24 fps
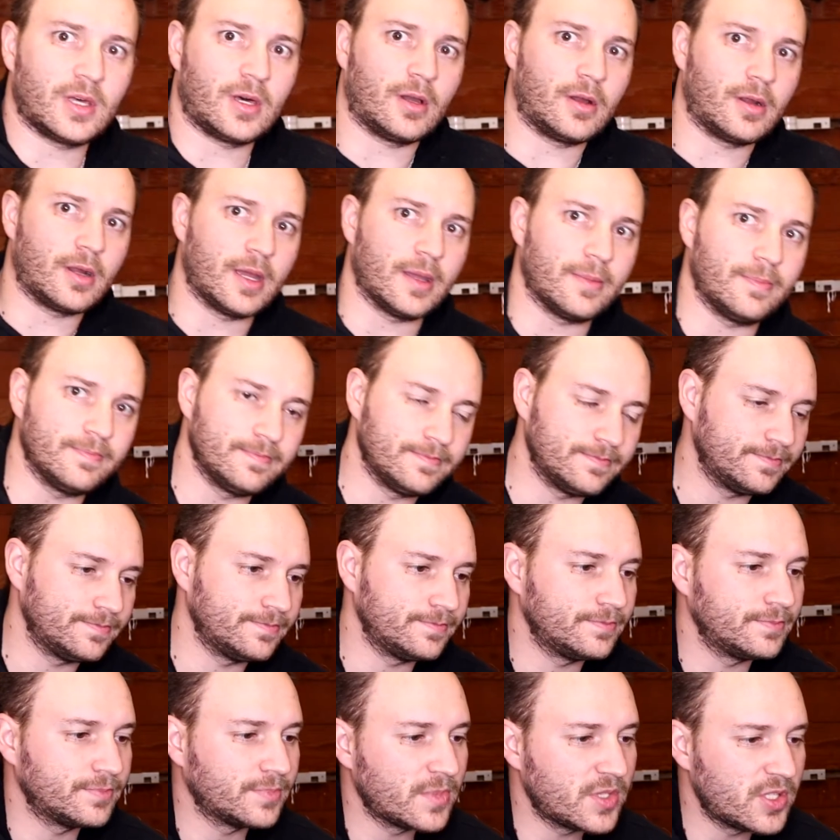All right,
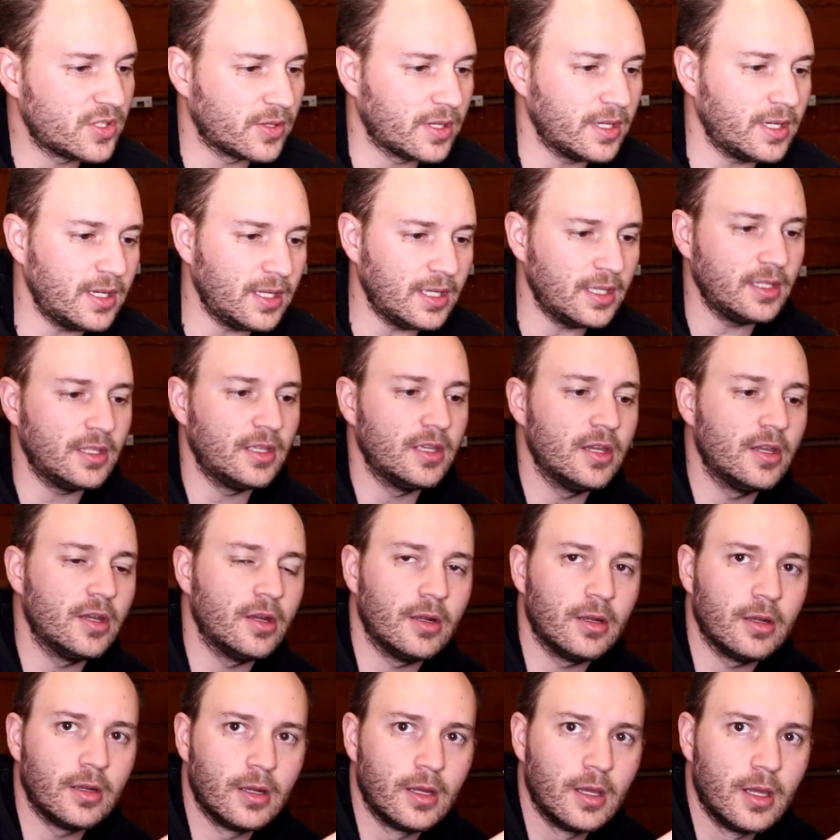so getting in
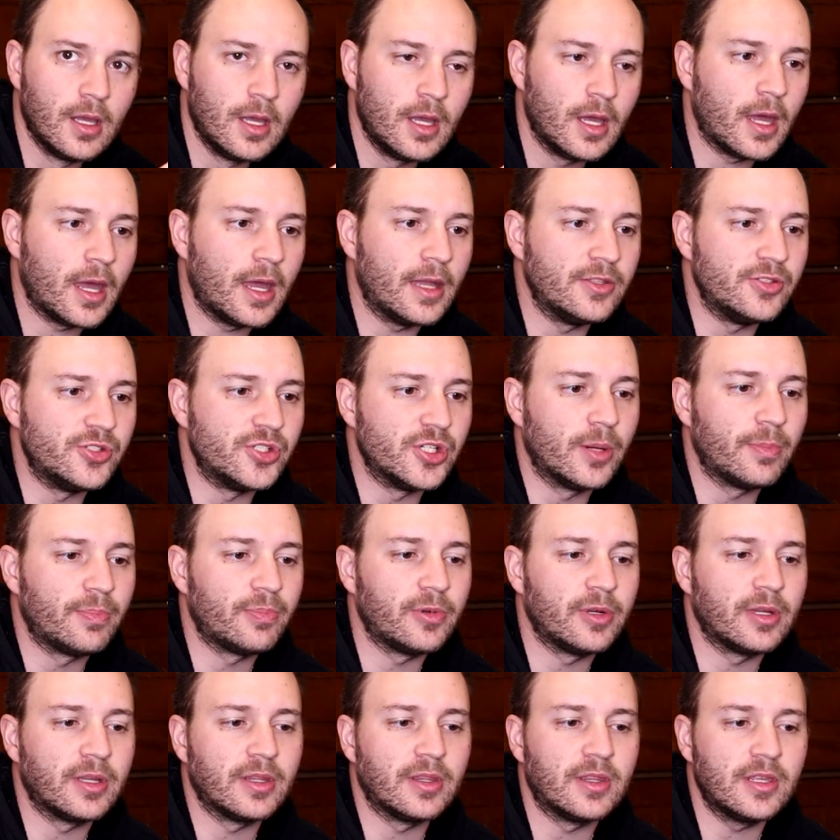here and
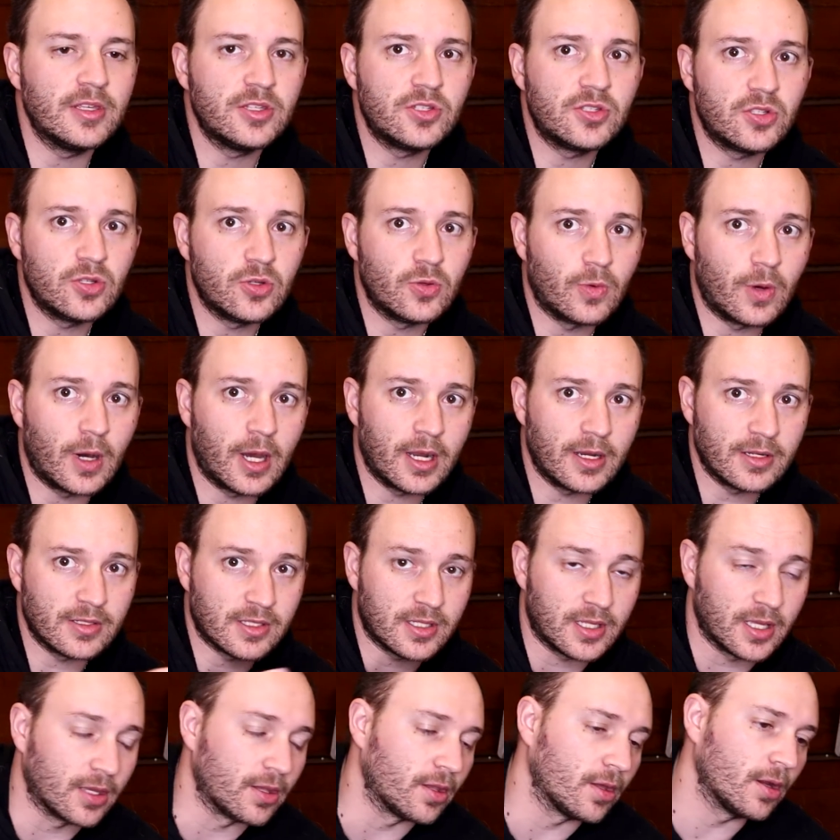jumpering these two wires
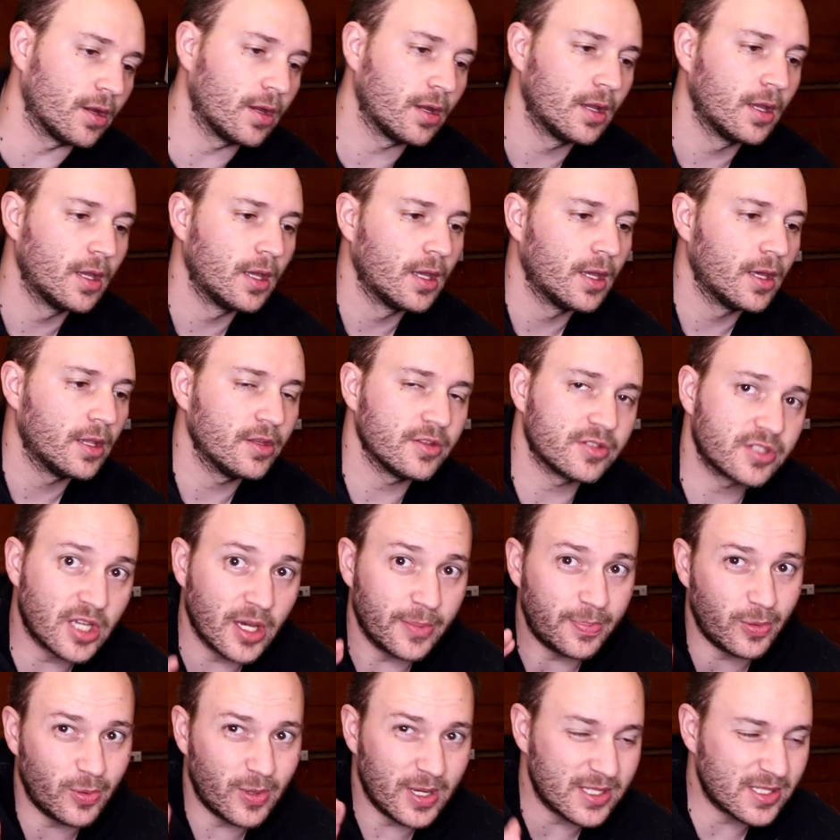together, there's a
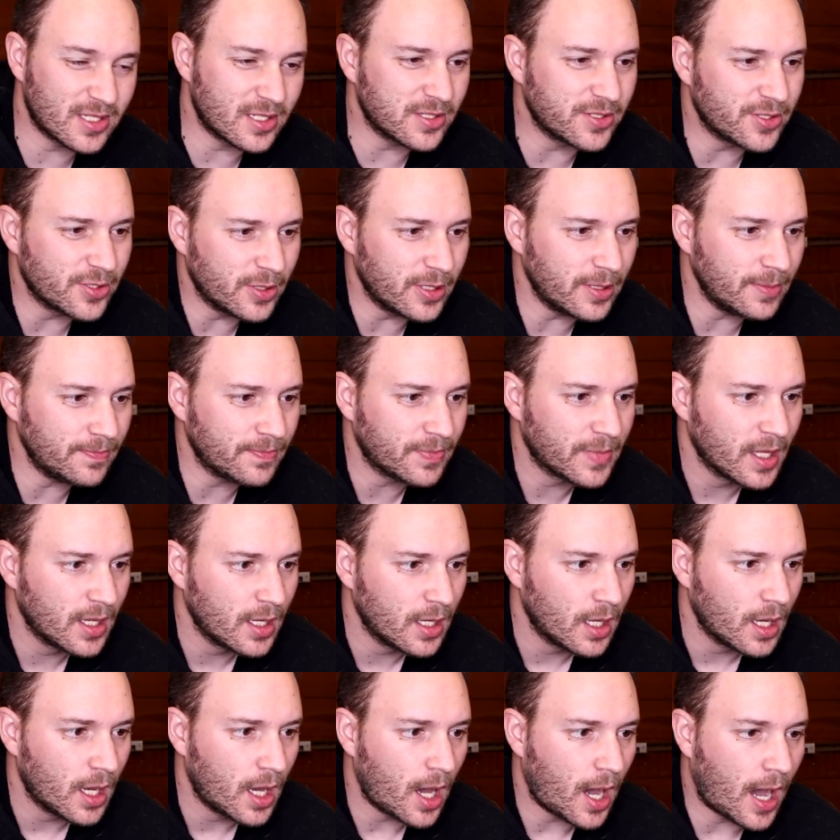couple ways to do it.
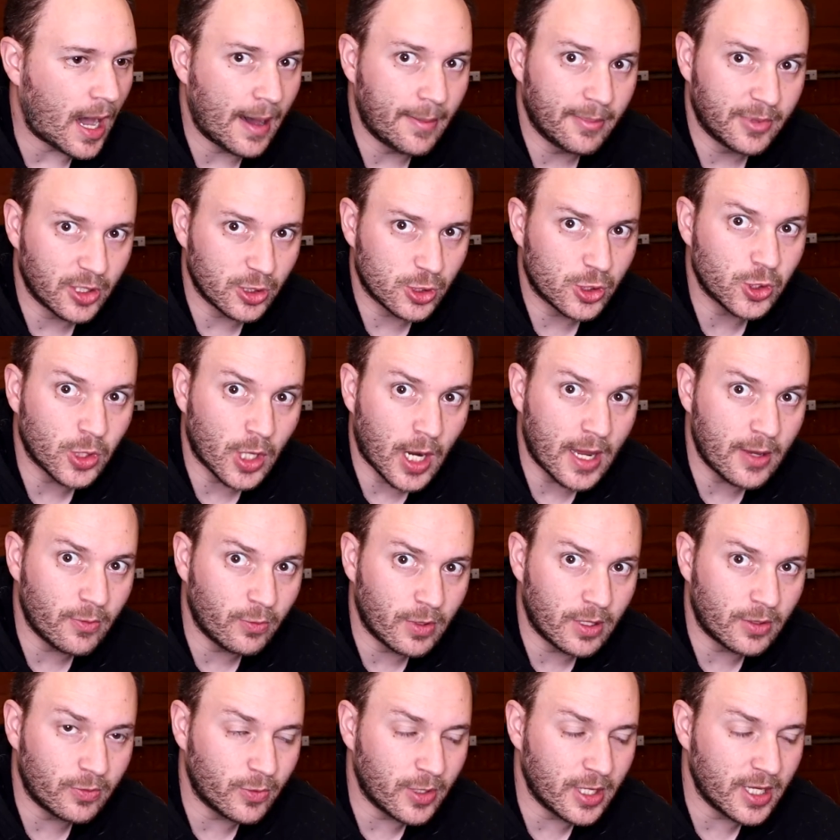I'm going to try
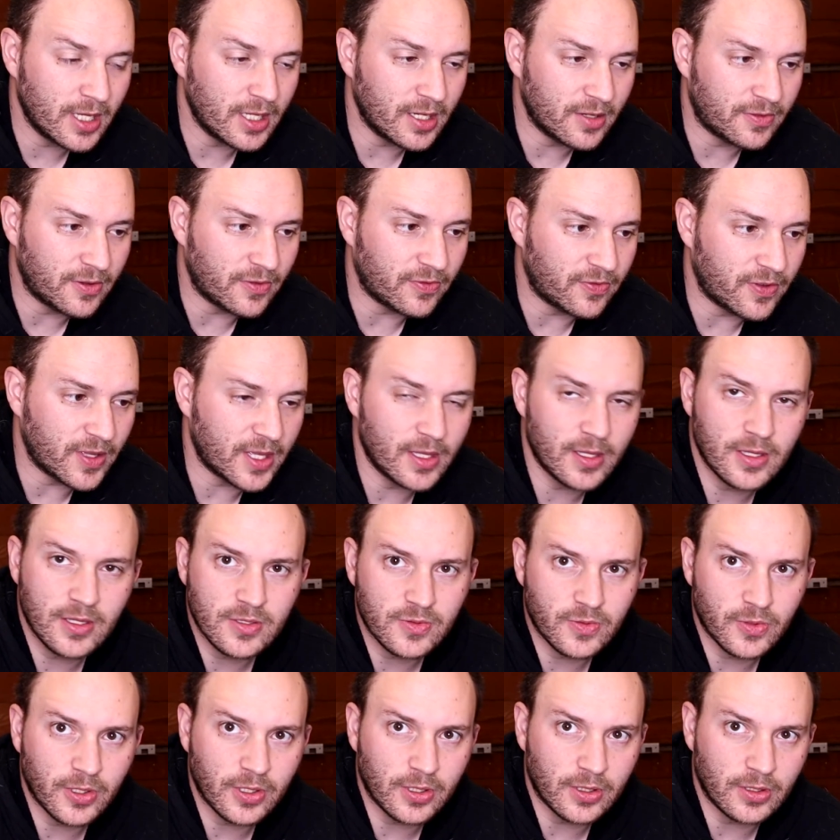one way, and if it fails,
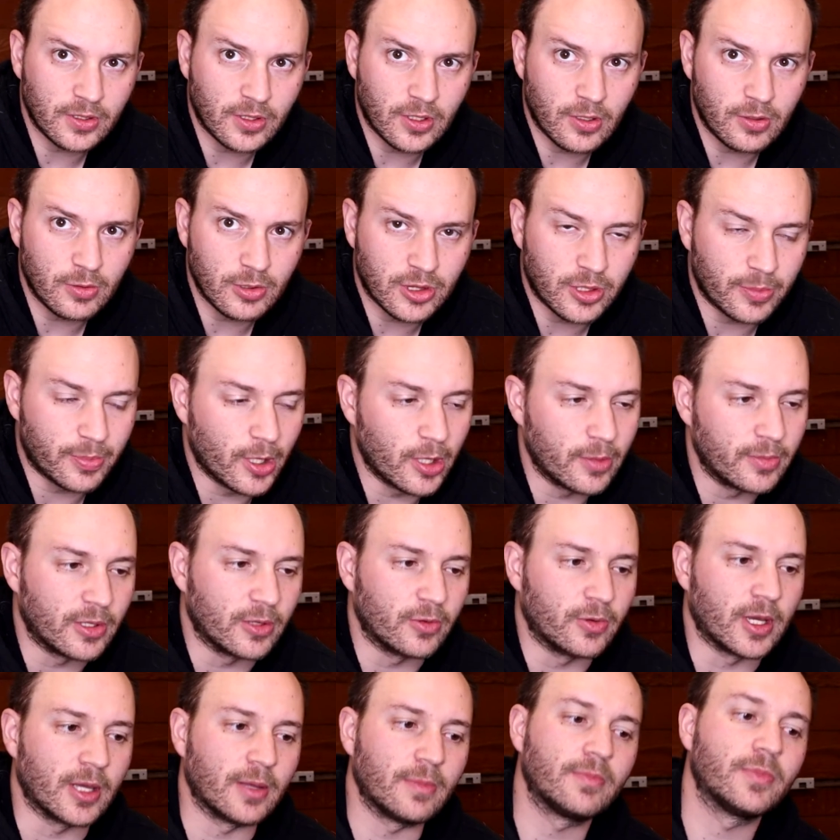we're going to go with the permanent
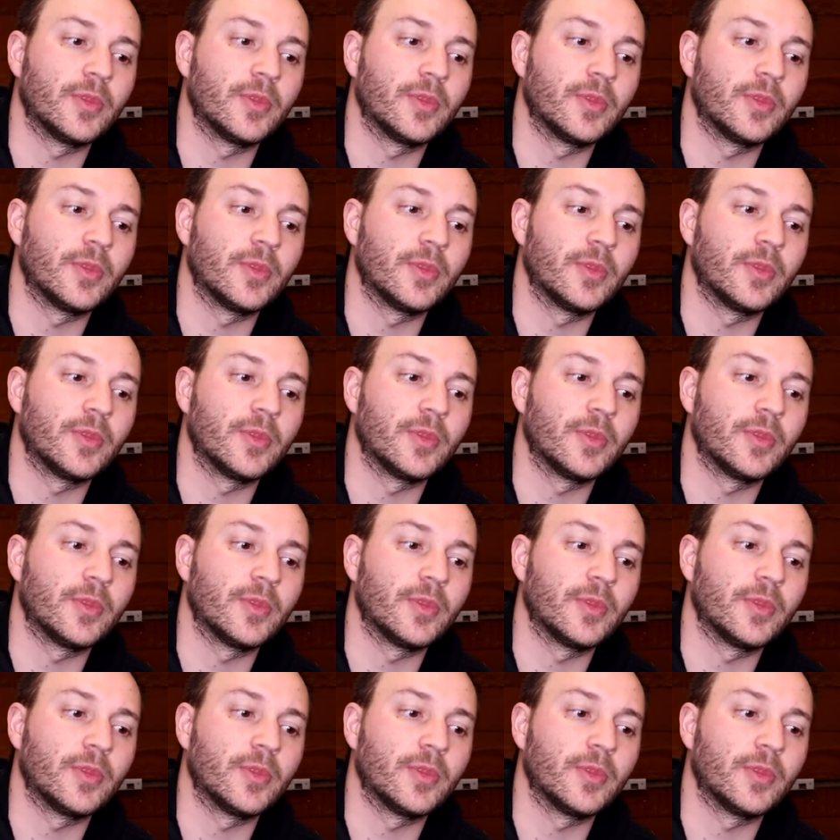way.